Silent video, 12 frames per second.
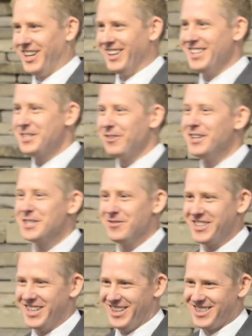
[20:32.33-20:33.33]
Let's find
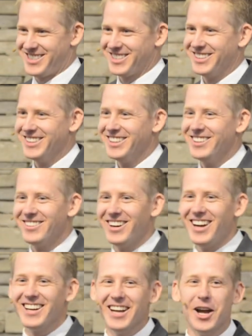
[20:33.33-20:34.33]
something else,
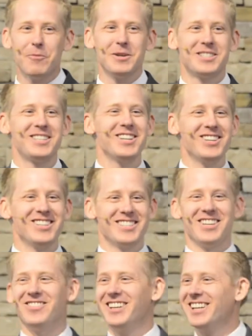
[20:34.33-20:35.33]
right? And helping steer you to
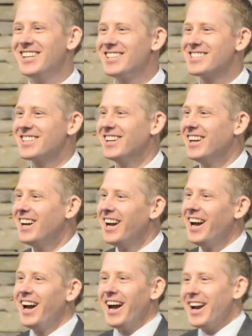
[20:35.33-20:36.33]
something else.
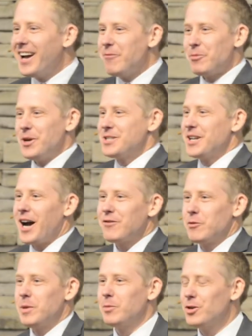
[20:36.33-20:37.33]
And I praise God
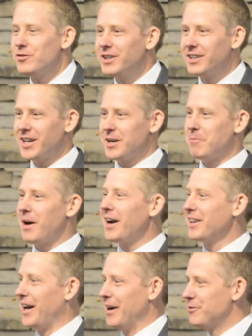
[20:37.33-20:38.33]
for people who've done that in
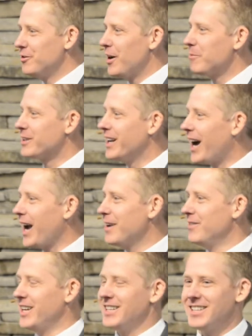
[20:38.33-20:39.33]
my life, who've helped guide
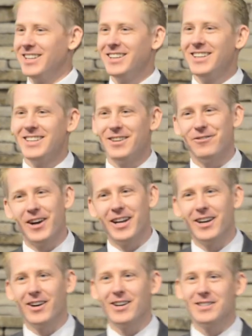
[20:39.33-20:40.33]
me to
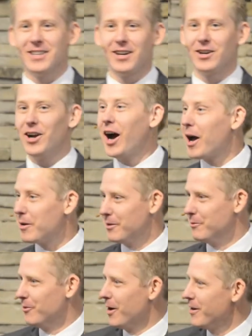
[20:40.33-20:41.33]
find areas that are not
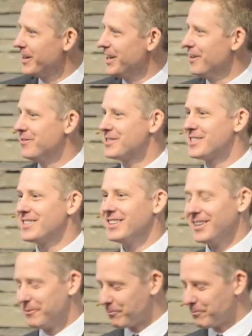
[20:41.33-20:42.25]
my gifts.